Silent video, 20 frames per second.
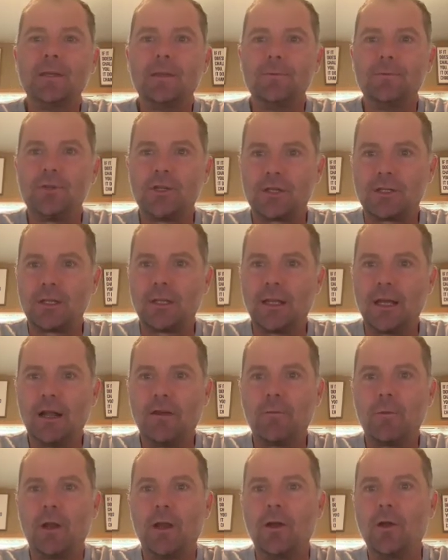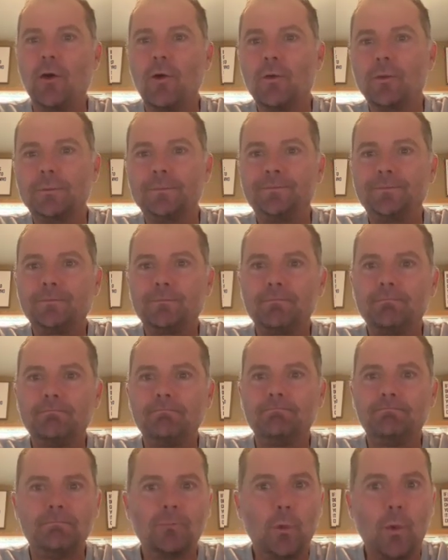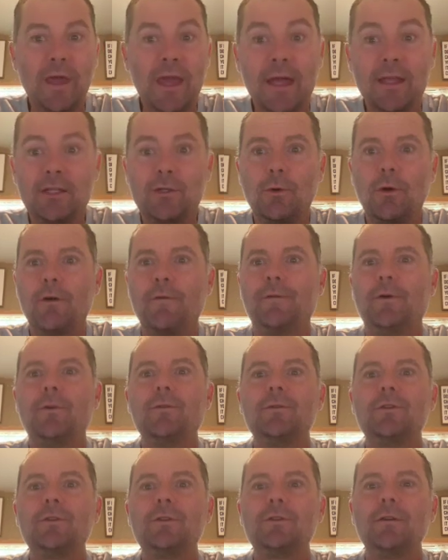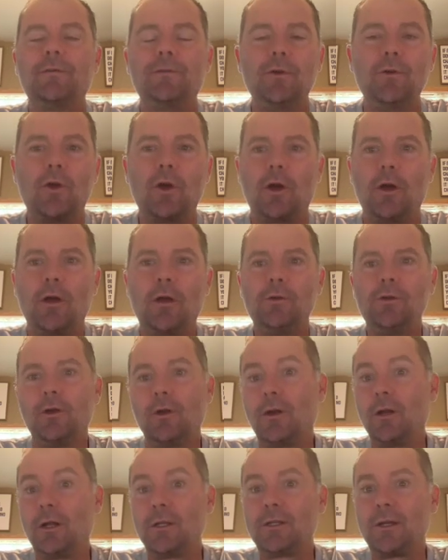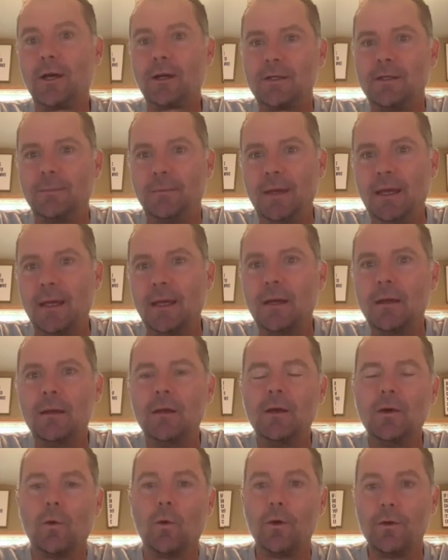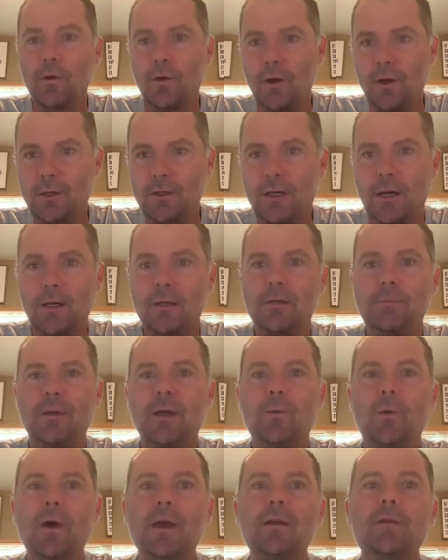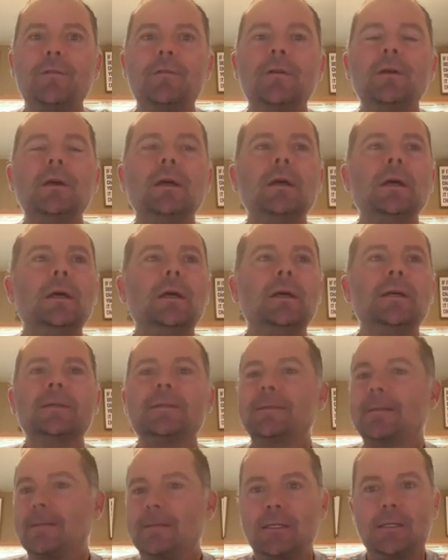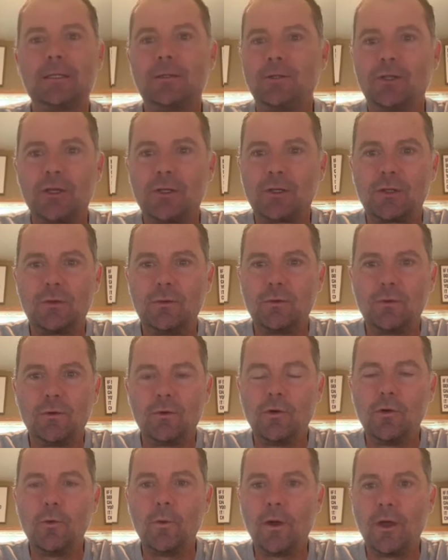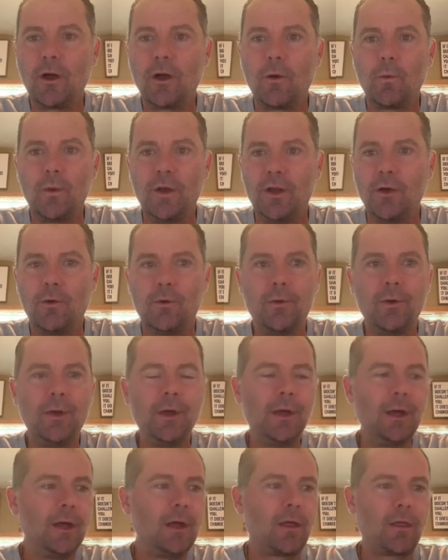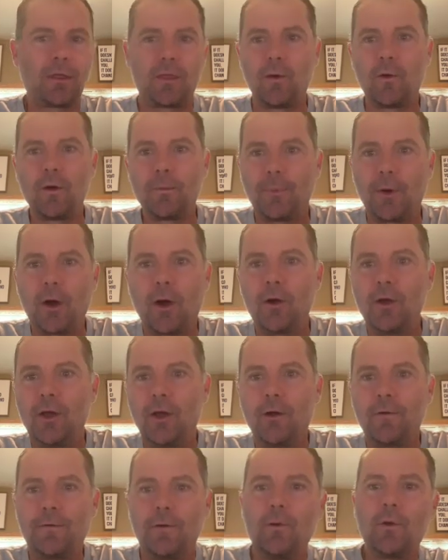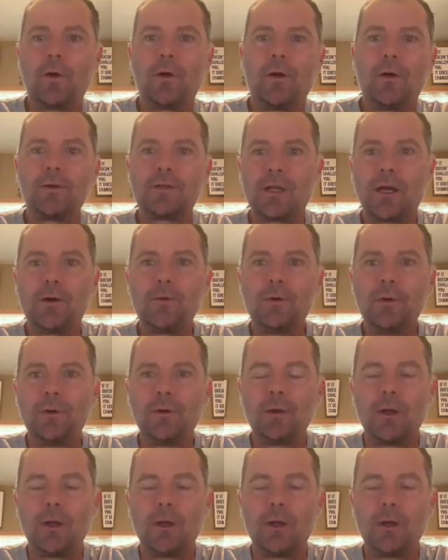Just to let everybody know, we answer our phones. If you call, you're going to talk to me or you're going to talk to my wife. That's just who we are. We don't third party our phone calls out.